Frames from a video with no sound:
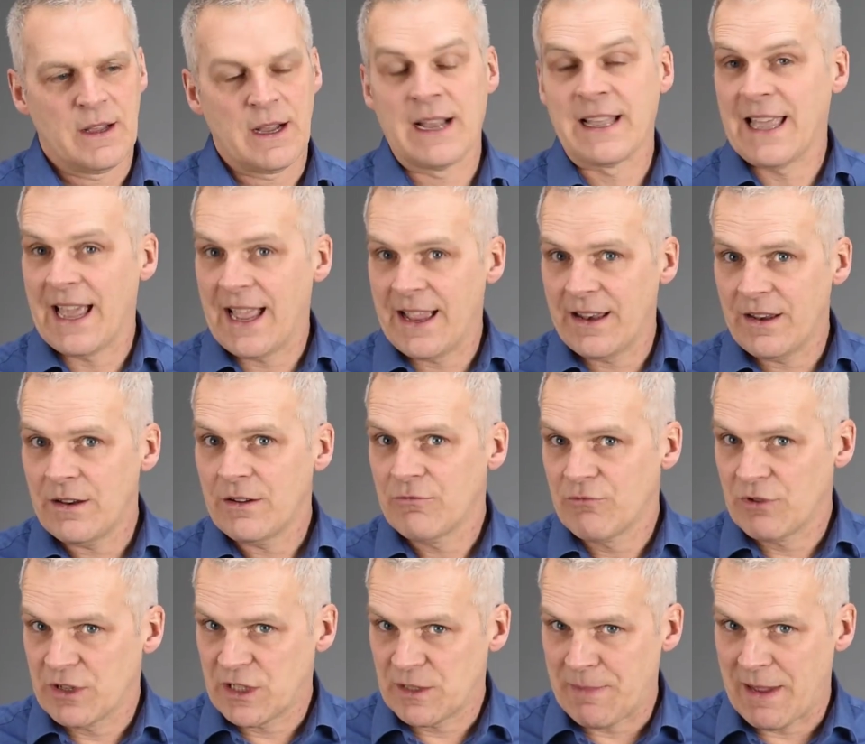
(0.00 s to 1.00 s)
again,
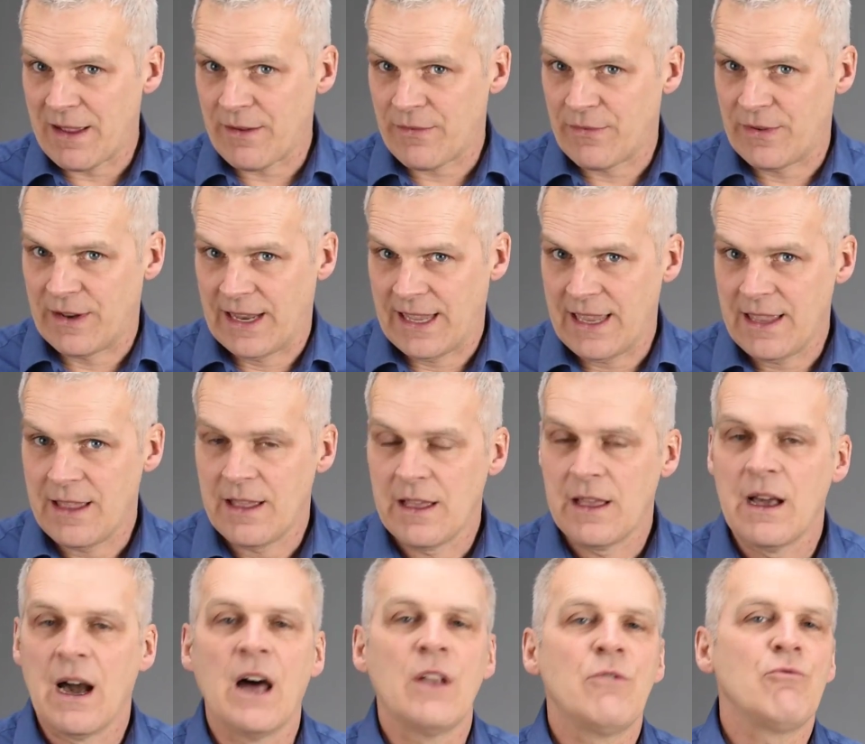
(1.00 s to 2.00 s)
respectfully,
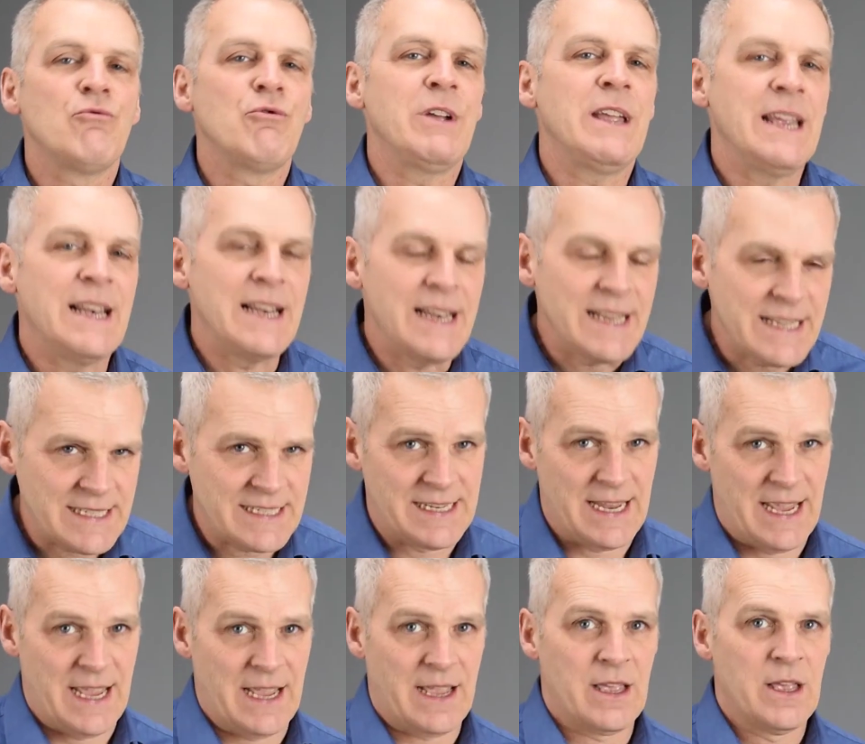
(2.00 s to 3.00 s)

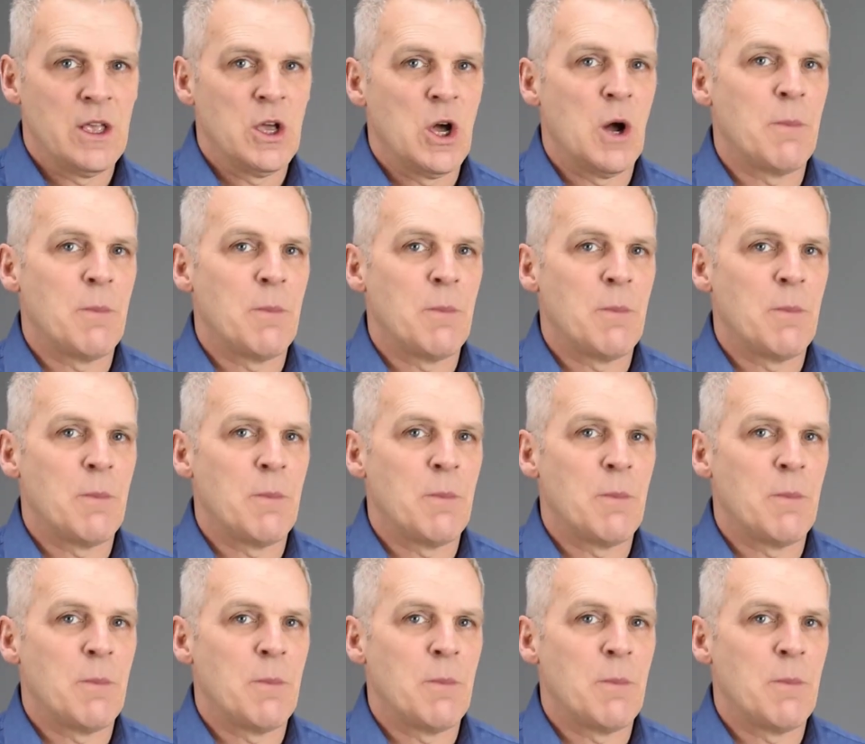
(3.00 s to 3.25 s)
unrealistic